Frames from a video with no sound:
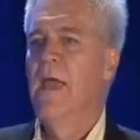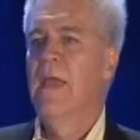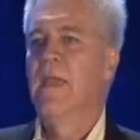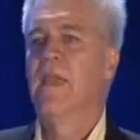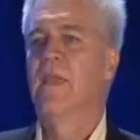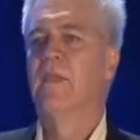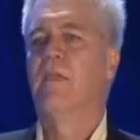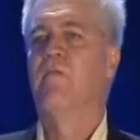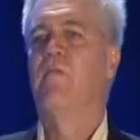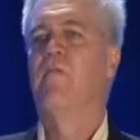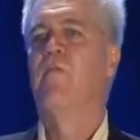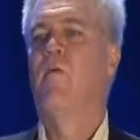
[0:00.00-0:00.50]

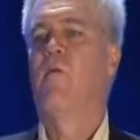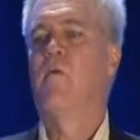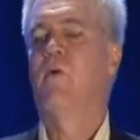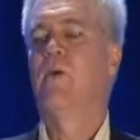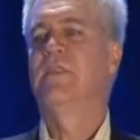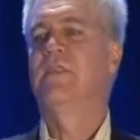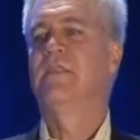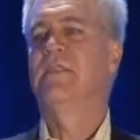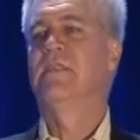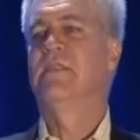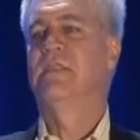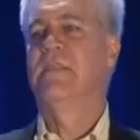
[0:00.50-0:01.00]
can
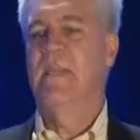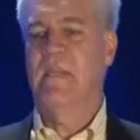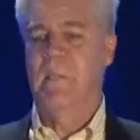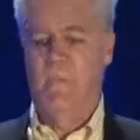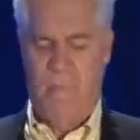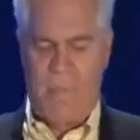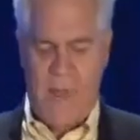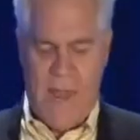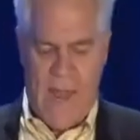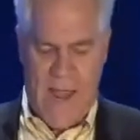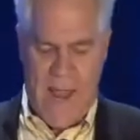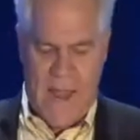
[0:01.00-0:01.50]
afford to
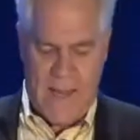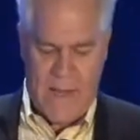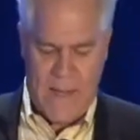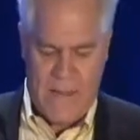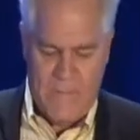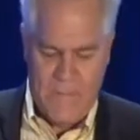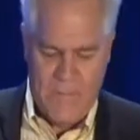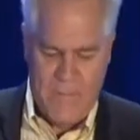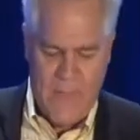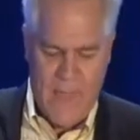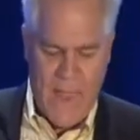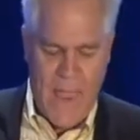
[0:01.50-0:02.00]
sit
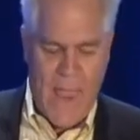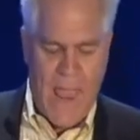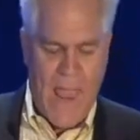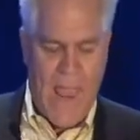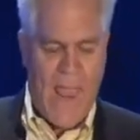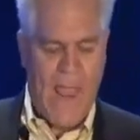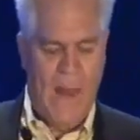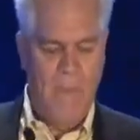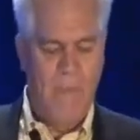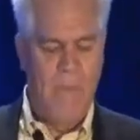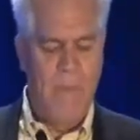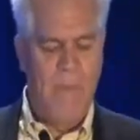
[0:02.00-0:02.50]
back
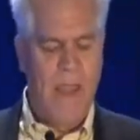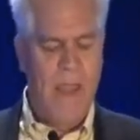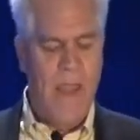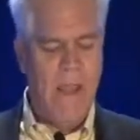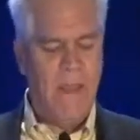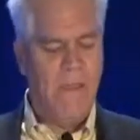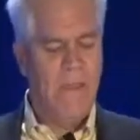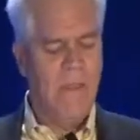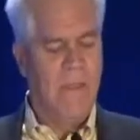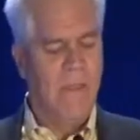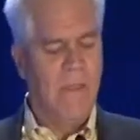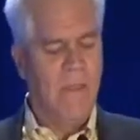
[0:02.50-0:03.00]
and
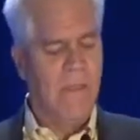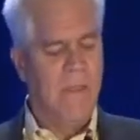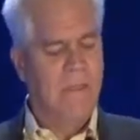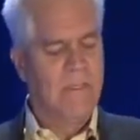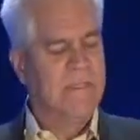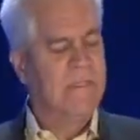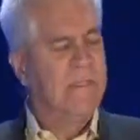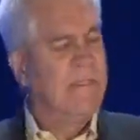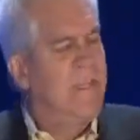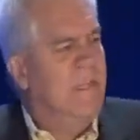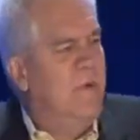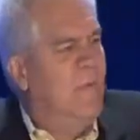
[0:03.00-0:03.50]

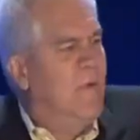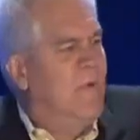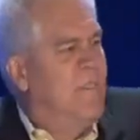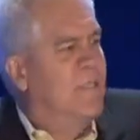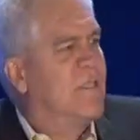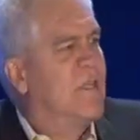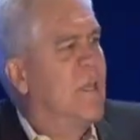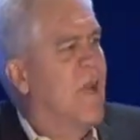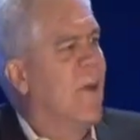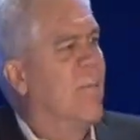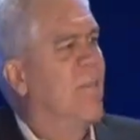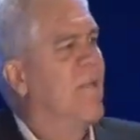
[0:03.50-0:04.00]
see
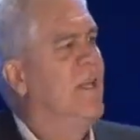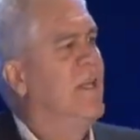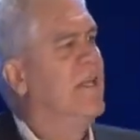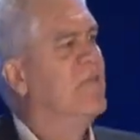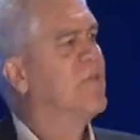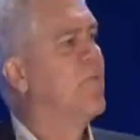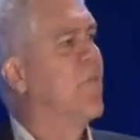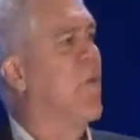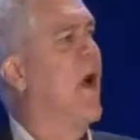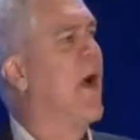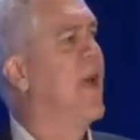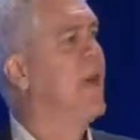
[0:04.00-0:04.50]
which
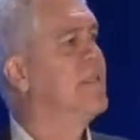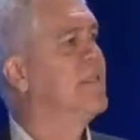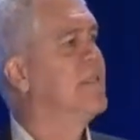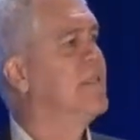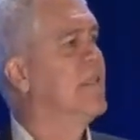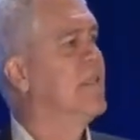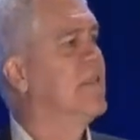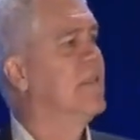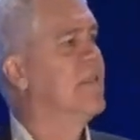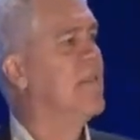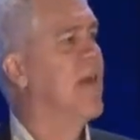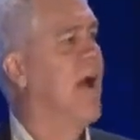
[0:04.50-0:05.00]
companies rise
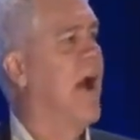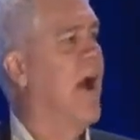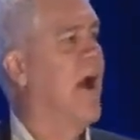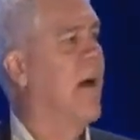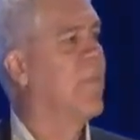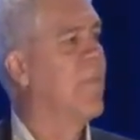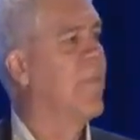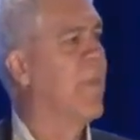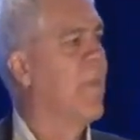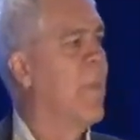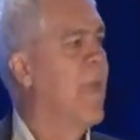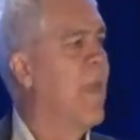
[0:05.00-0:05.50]
to the
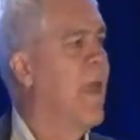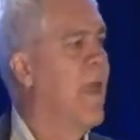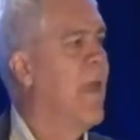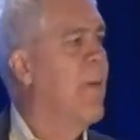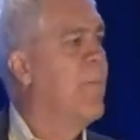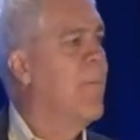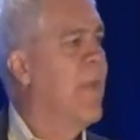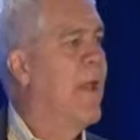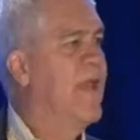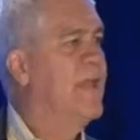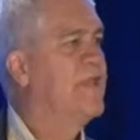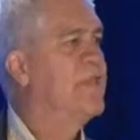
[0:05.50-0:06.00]
top
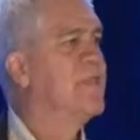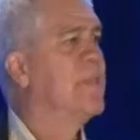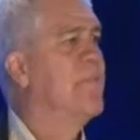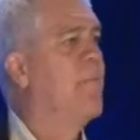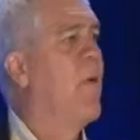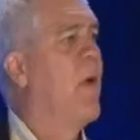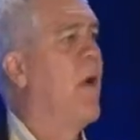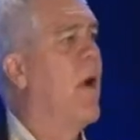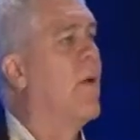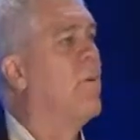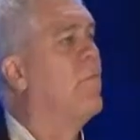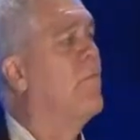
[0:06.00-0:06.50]
based
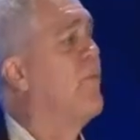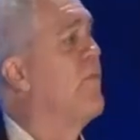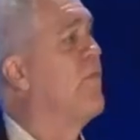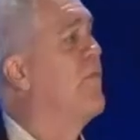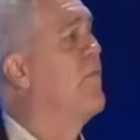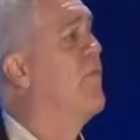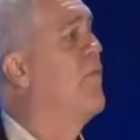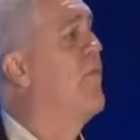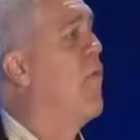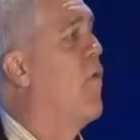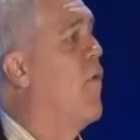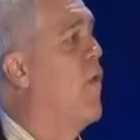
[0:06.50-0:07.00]
upon
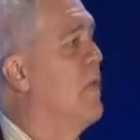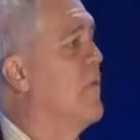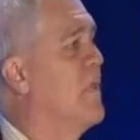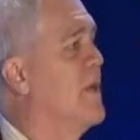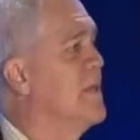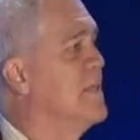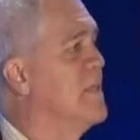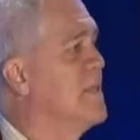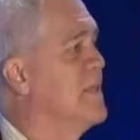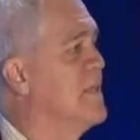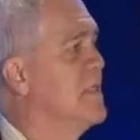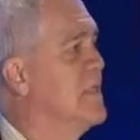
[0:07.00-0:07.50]

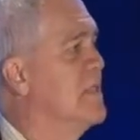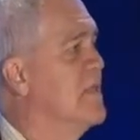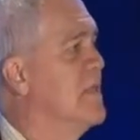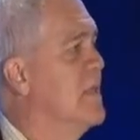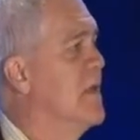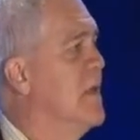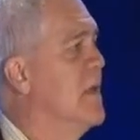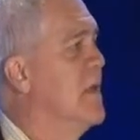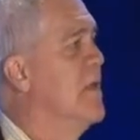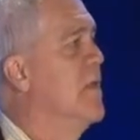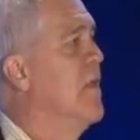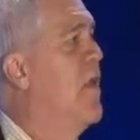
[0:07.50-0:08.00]
performance,
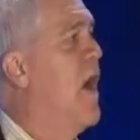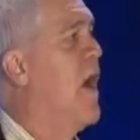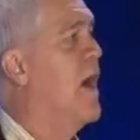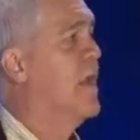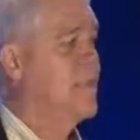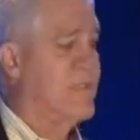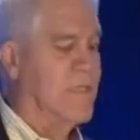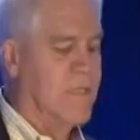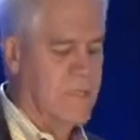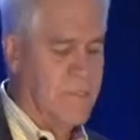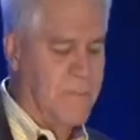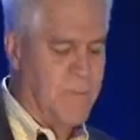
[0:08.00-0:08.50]

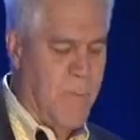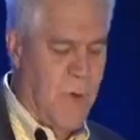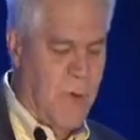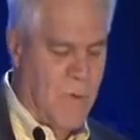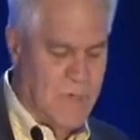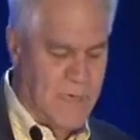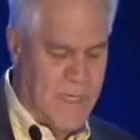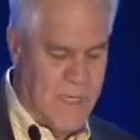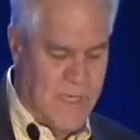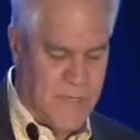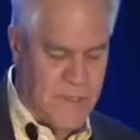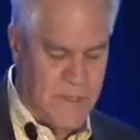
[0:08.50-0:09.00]
not just
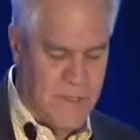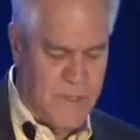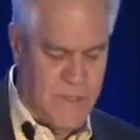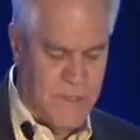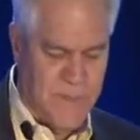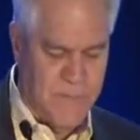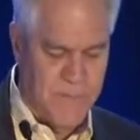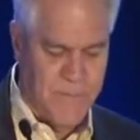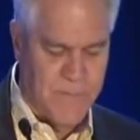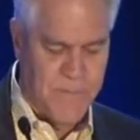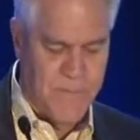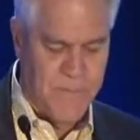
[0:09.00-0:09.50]
potential.